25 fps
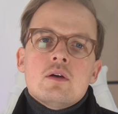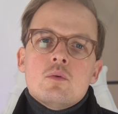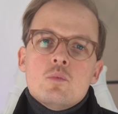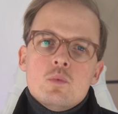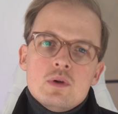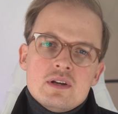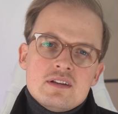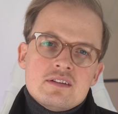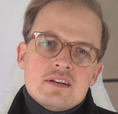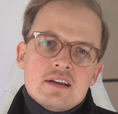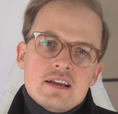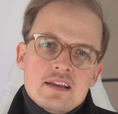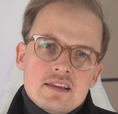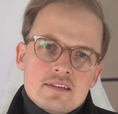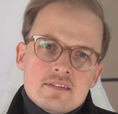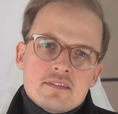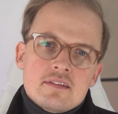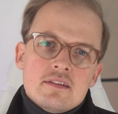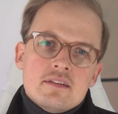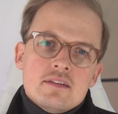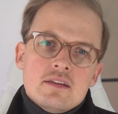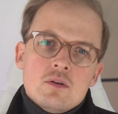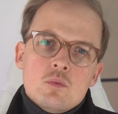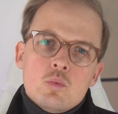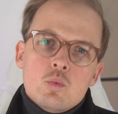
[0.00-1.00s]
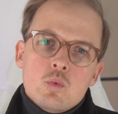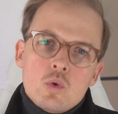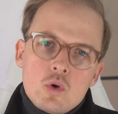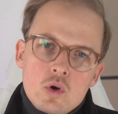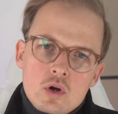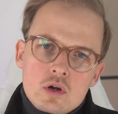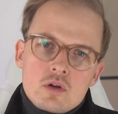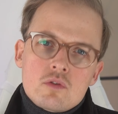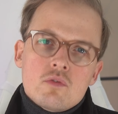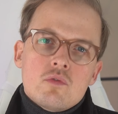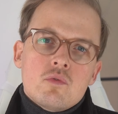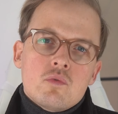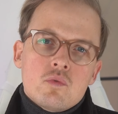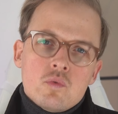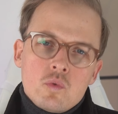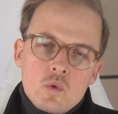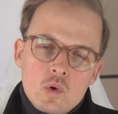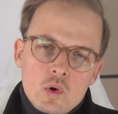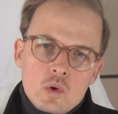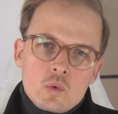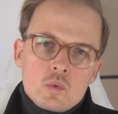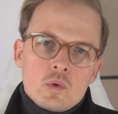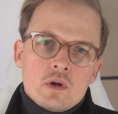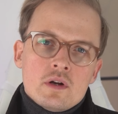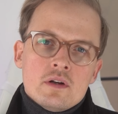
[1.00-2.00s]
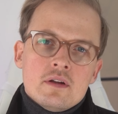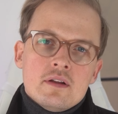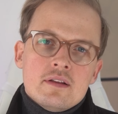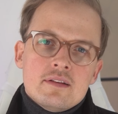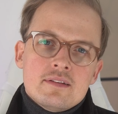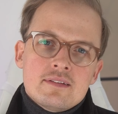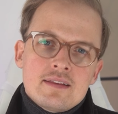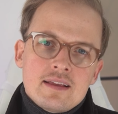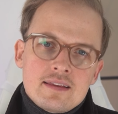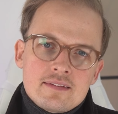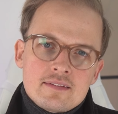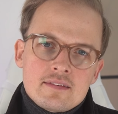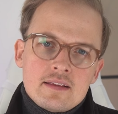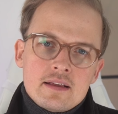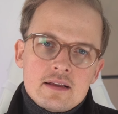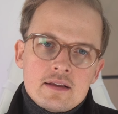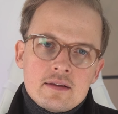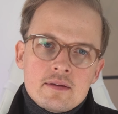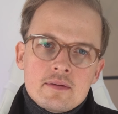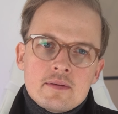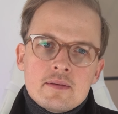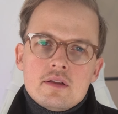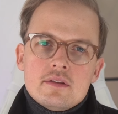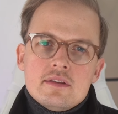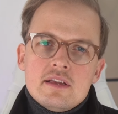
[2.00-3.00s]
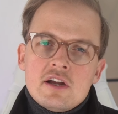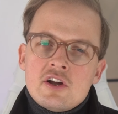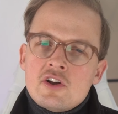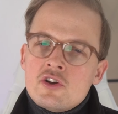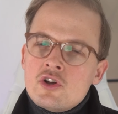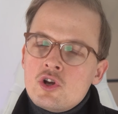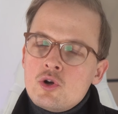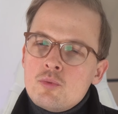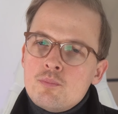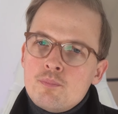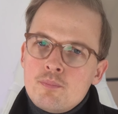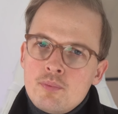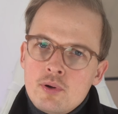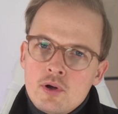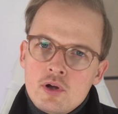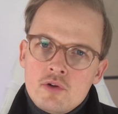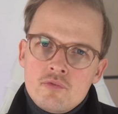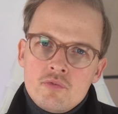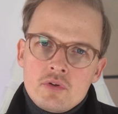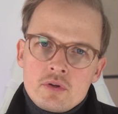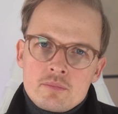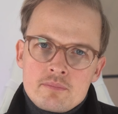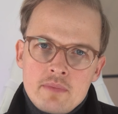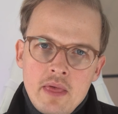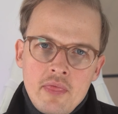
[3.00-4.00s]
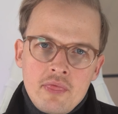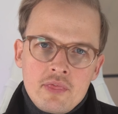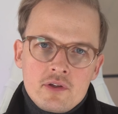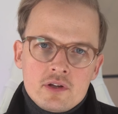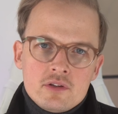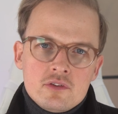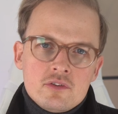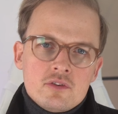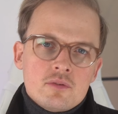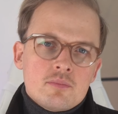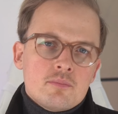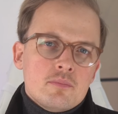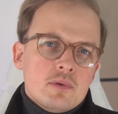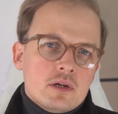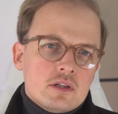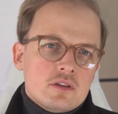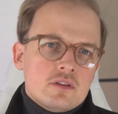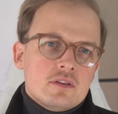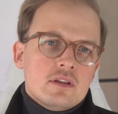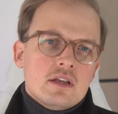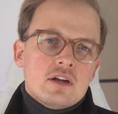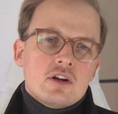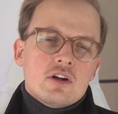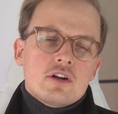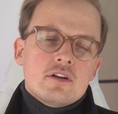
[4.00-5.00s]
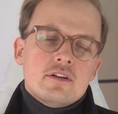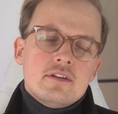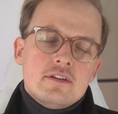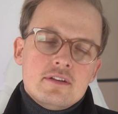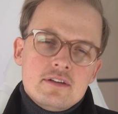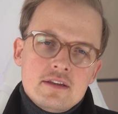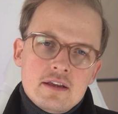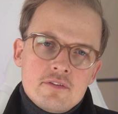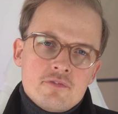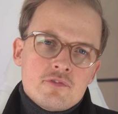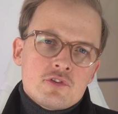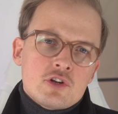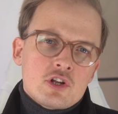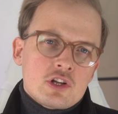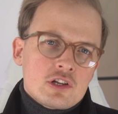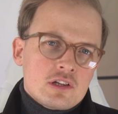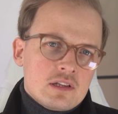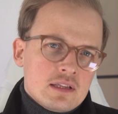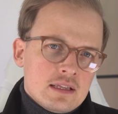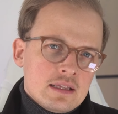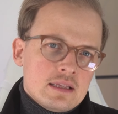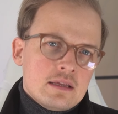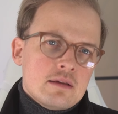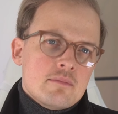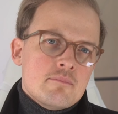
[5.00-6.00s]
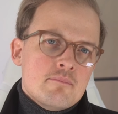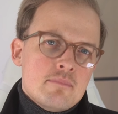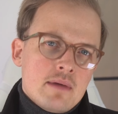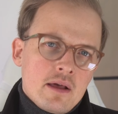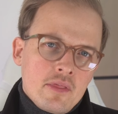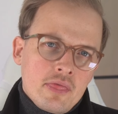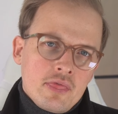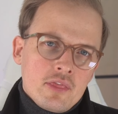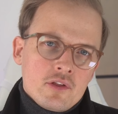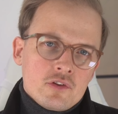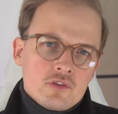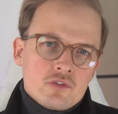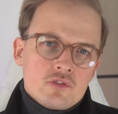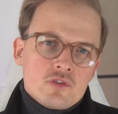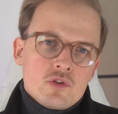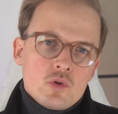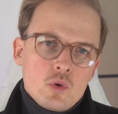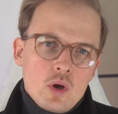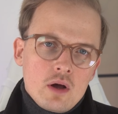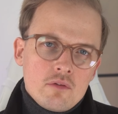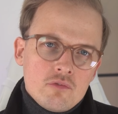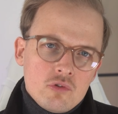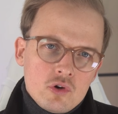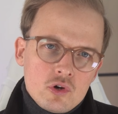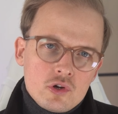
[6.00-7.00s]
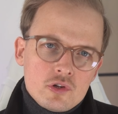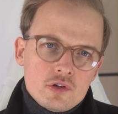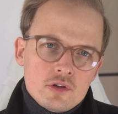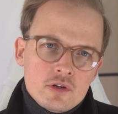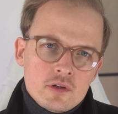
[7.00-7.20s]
which is the walk forward testing. There are no perfect methods, but there are definitely methods to avoid.